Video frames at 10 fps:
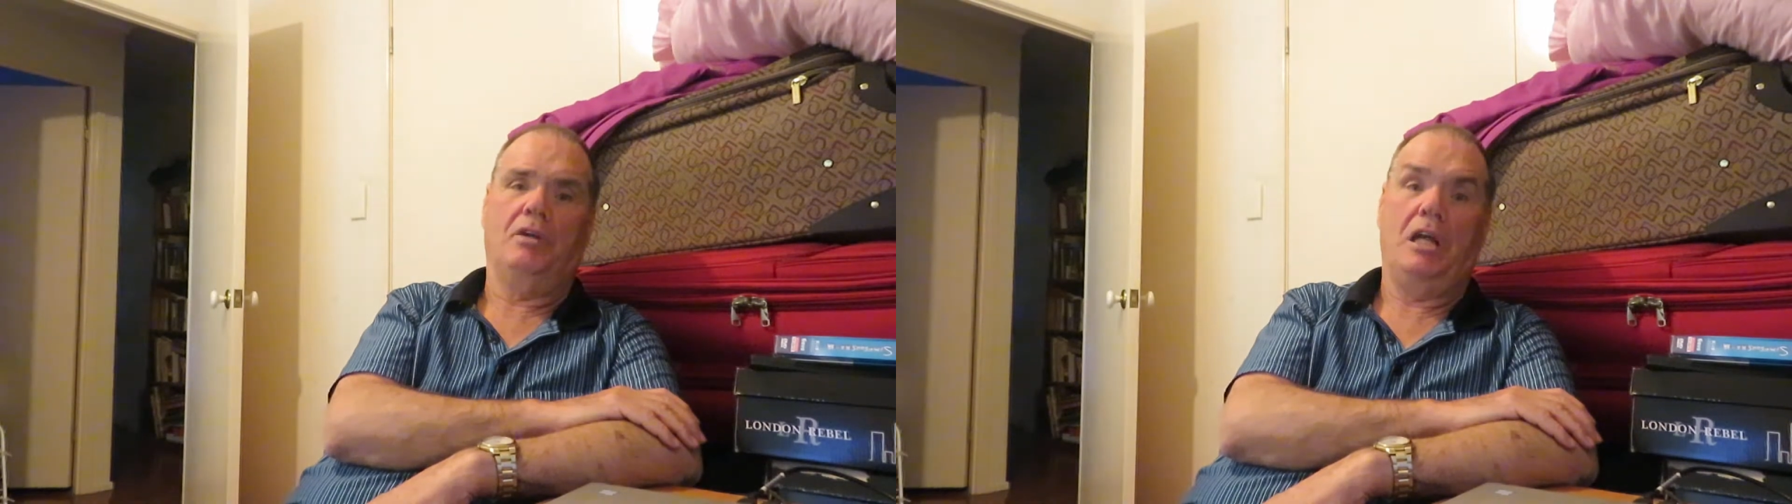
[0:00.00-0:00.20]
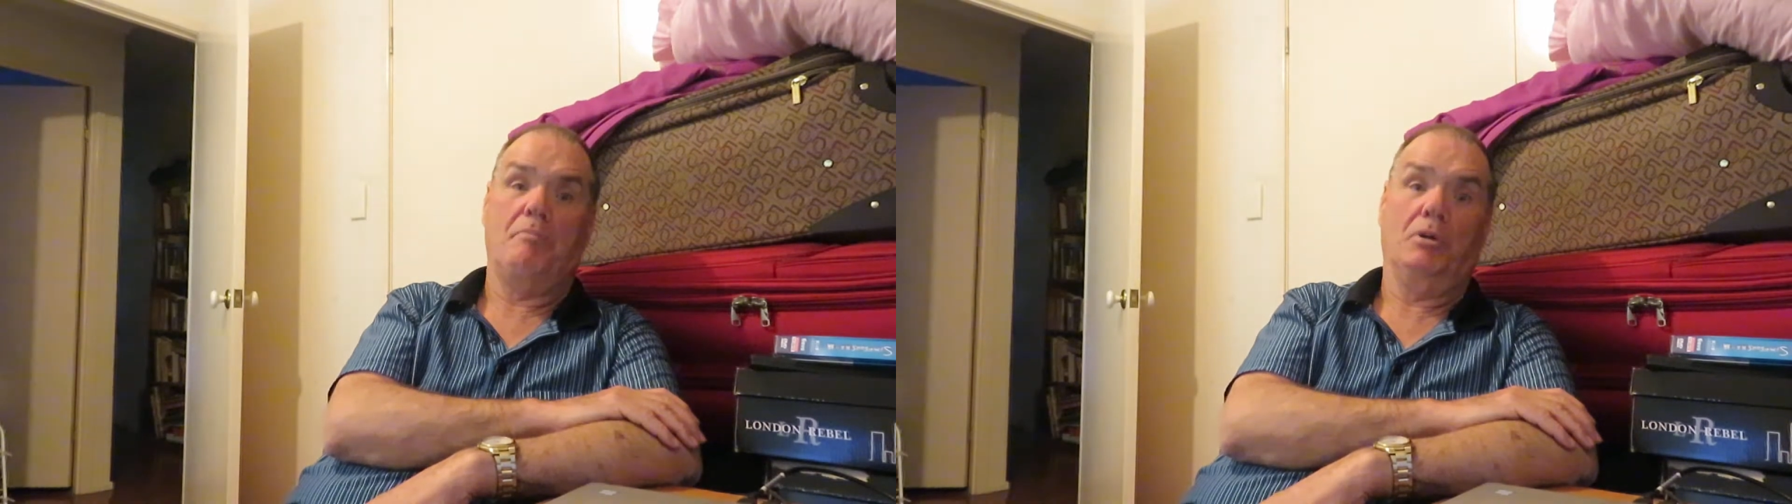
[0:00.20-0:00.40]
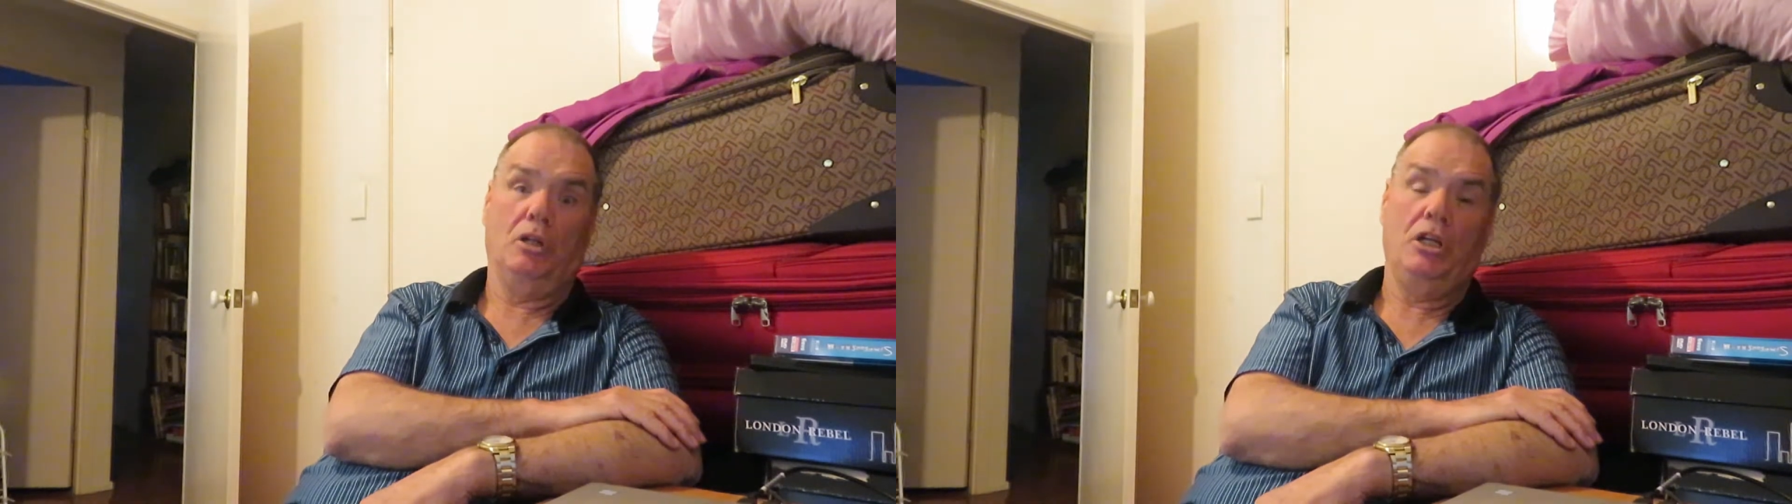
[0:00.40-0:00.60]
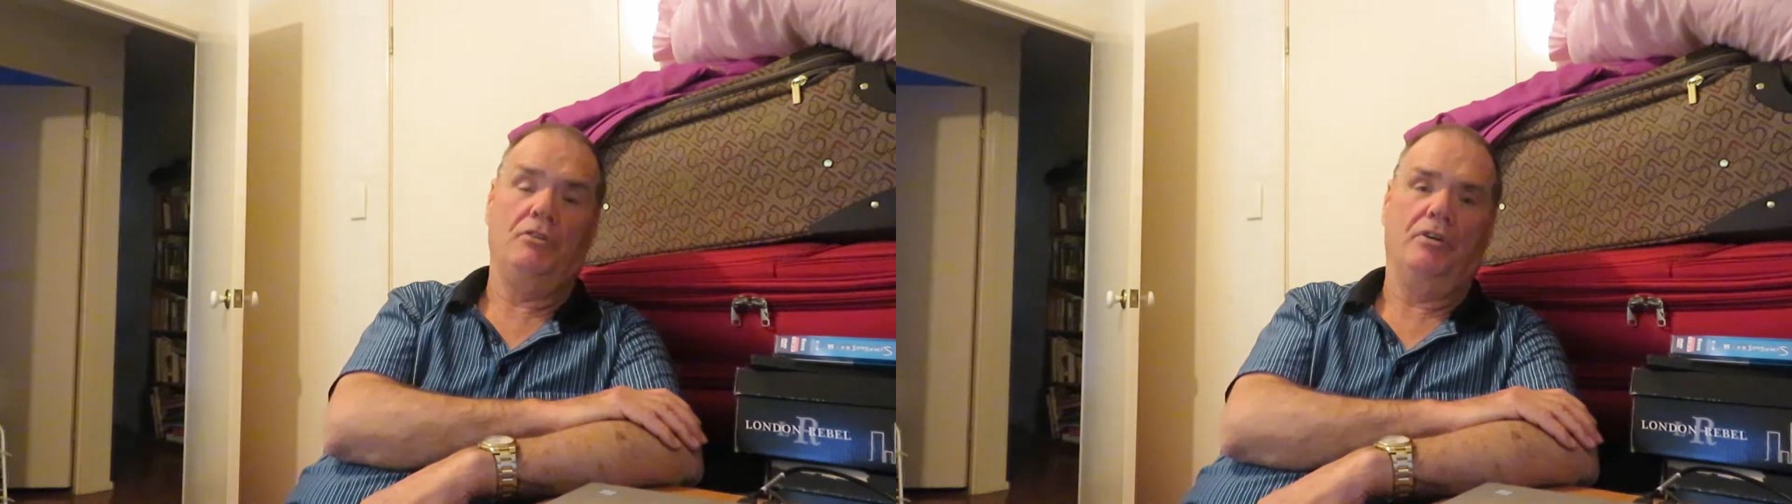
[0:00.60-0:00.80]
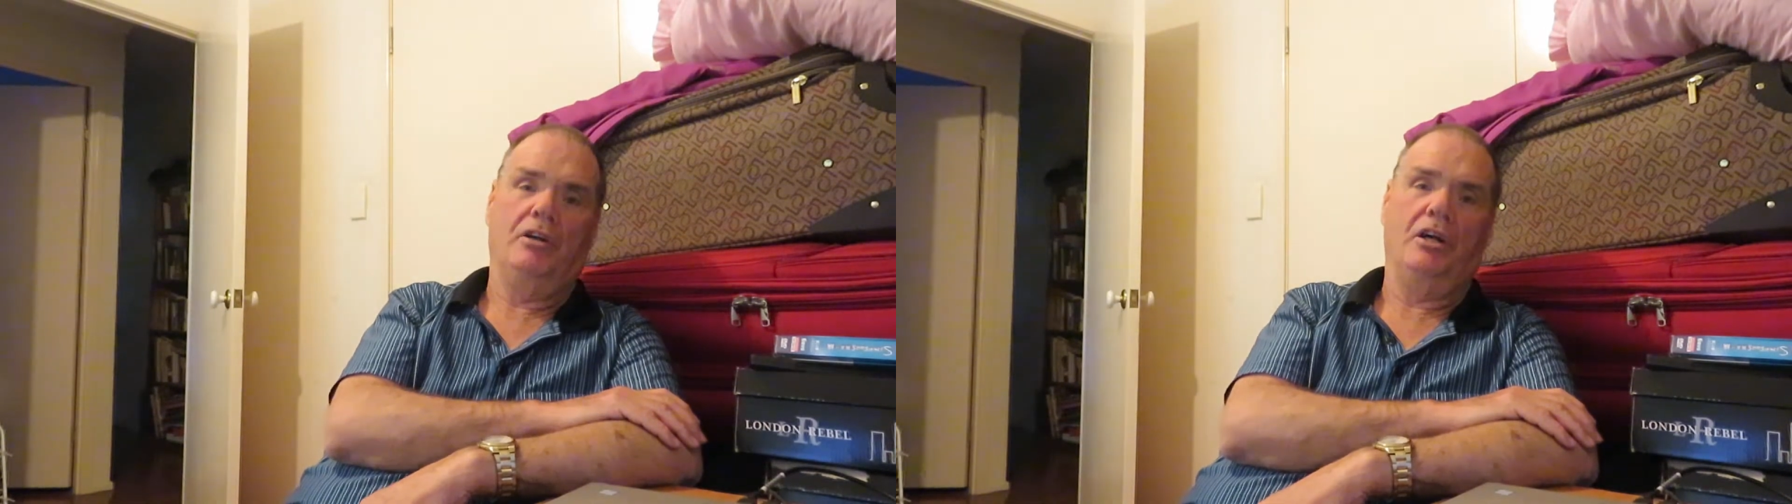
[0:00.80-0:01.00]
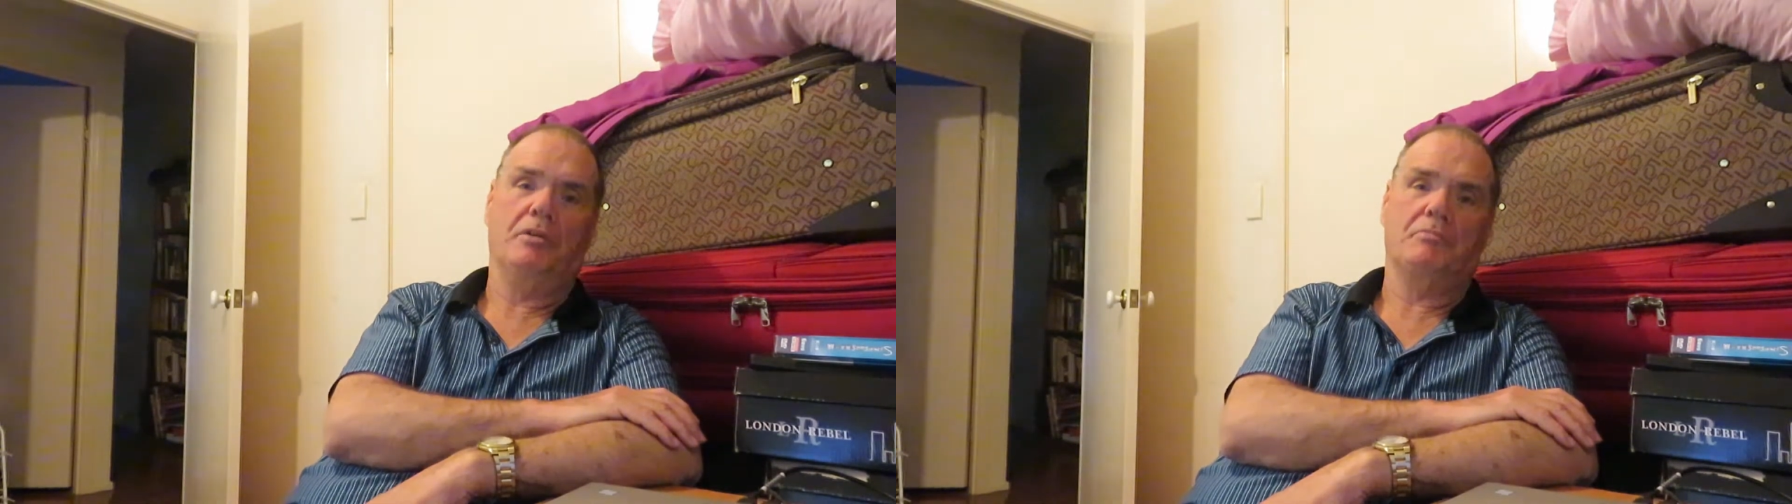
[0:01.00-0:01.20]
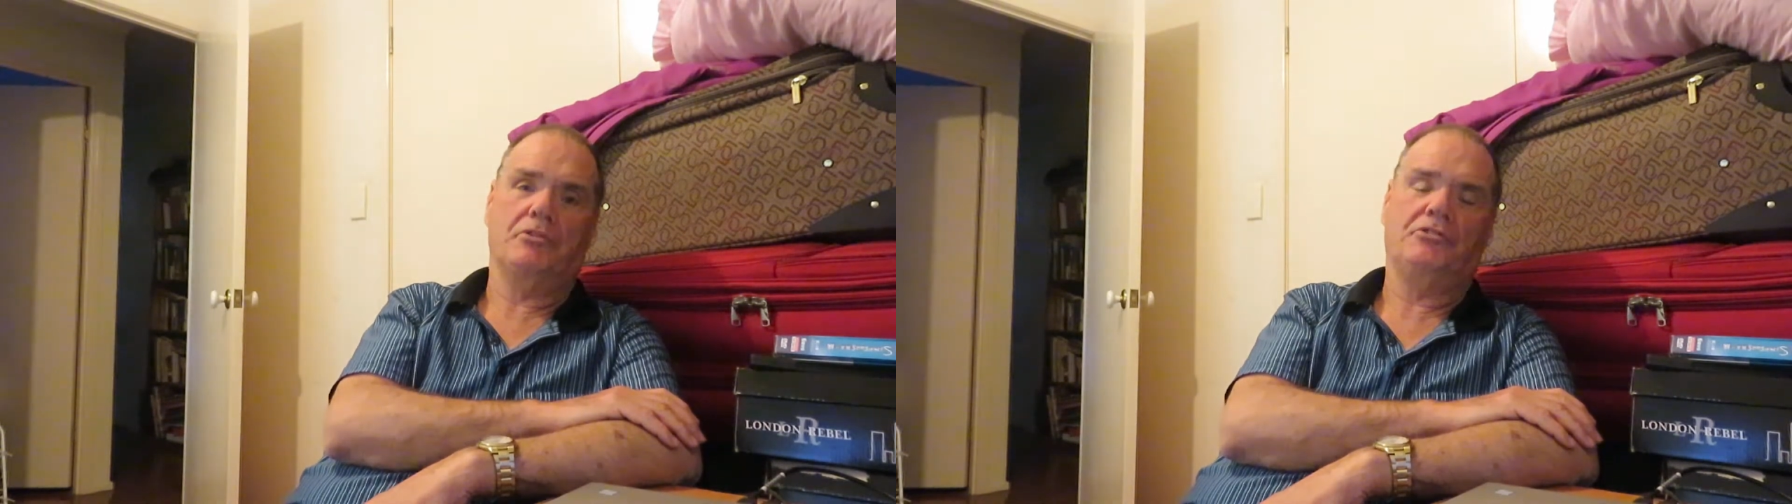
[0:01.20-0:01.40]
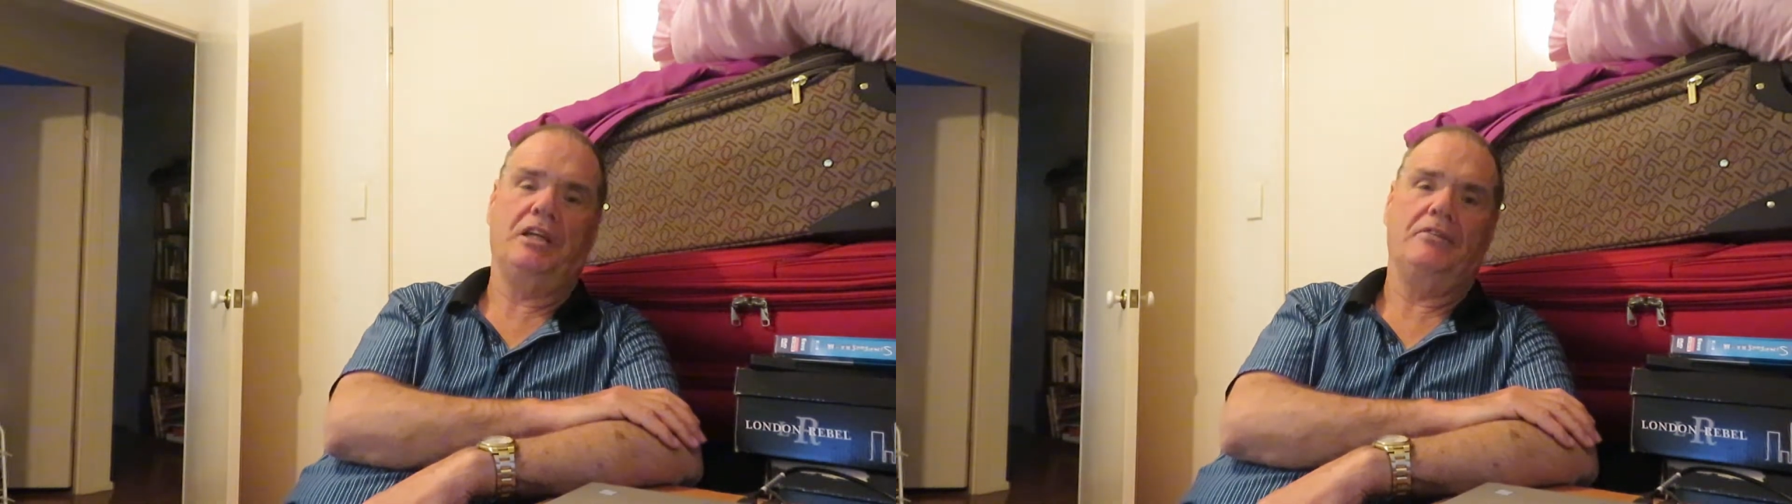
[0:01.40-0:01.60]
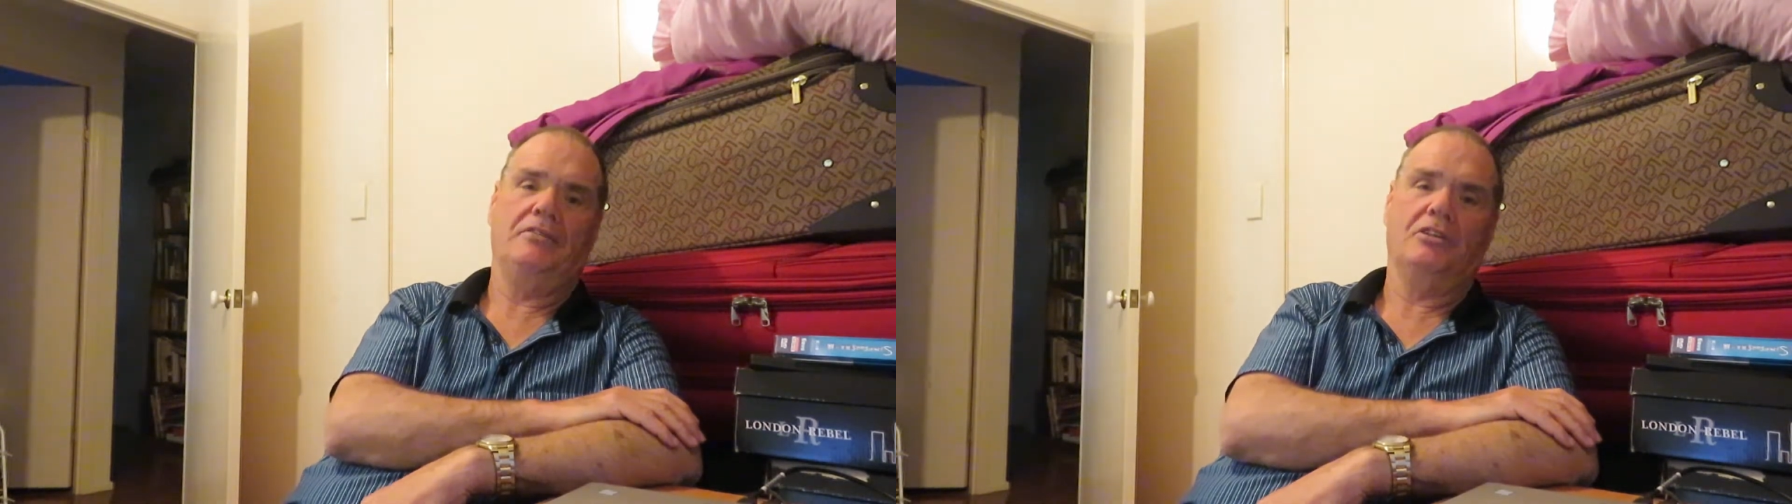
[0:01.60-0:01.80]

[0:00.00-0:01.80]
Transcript: and believe 100%